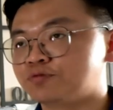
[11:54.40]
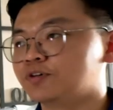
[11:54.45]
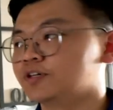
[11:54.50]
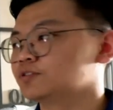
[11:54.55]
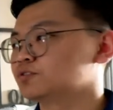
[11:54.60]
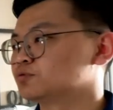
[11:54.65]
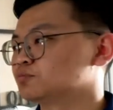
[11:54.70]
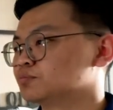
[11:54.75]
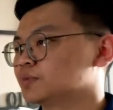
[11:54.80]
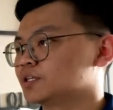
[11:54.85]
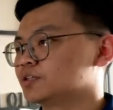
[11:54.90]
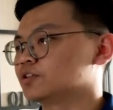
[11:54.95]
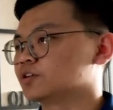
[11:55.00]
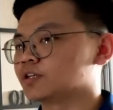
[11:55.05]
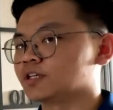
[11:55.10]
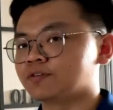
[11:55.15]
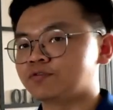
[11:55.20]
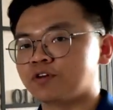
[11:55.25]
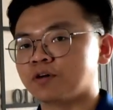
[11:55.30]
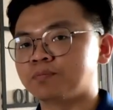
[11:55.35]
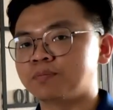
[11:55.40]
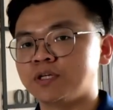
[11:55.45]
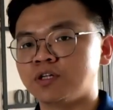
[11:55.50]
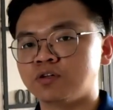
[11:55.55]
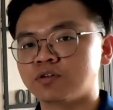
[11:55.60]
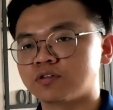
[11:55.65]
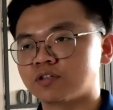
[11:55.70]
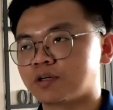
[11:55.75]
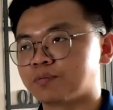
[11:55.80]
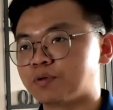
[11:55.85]
way to make your lift lobby
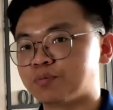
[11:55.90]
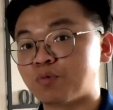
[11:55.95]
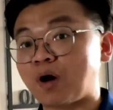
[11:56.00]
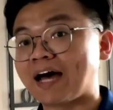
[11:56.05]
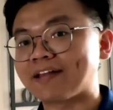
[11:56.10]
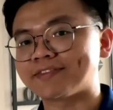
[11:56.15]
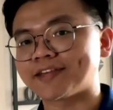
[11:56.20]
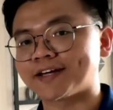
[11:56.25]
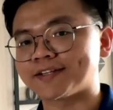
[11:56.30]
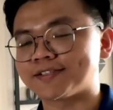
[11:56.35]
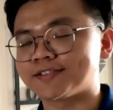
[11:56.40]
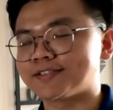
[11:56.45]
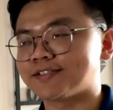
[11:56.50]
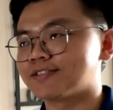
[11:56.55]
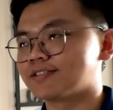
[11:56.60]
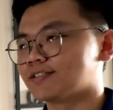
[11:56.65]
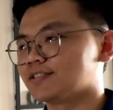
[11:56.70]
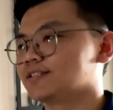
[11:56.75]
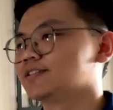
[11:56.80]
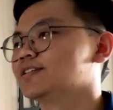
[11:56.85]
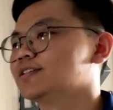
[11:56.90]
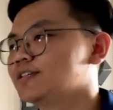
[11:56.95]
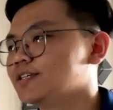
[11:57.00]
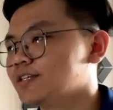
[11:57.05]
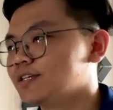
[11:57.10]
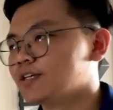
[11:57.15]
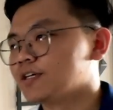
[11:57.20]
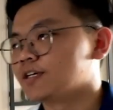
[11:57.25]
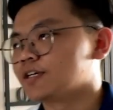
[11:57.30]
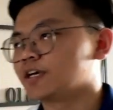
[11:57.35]
look a bit more atas.
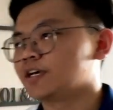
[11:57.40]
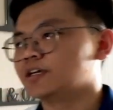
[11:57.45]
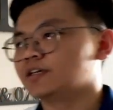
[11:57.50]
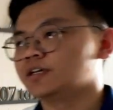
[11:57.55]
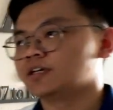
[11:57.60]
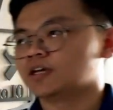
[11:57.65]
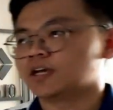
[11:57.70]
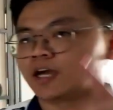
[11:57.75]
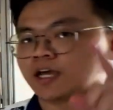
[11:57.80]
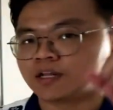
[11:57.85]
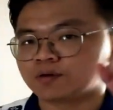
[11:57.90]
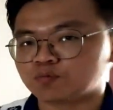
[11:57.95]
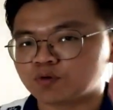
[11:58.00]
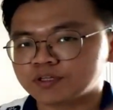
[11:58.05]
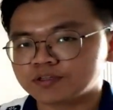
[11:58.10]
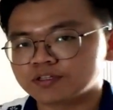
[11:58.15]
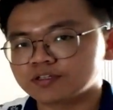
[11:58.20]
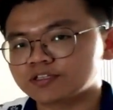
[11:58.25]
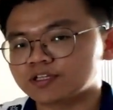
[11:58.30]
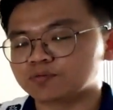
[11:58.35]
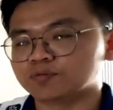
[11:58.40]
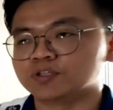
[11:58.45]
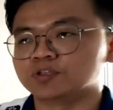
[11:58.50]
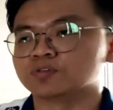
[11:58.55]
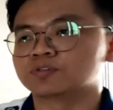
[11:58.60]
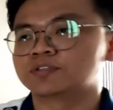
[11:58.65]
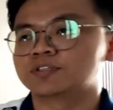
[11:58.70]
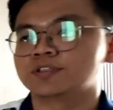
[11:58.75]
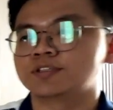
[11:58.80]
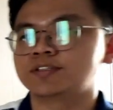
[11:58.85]
Okay, and then one thing that we
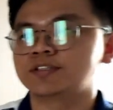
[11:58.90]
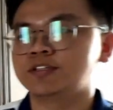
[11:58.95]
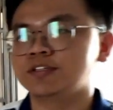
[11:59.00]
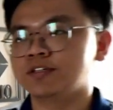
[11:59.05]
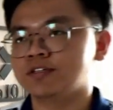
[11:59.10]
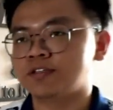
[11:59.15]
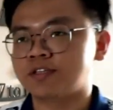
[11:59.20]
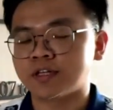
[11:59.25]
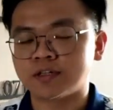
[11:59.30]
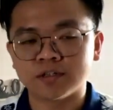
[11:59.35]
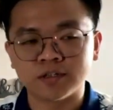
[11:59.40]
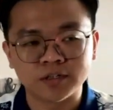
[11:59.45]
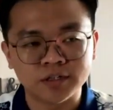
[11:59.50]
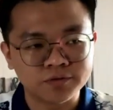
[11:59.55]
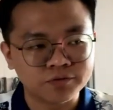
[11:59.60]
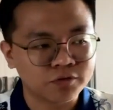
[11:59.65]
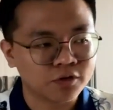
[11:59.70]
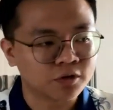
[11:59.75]
noticed here, that the lift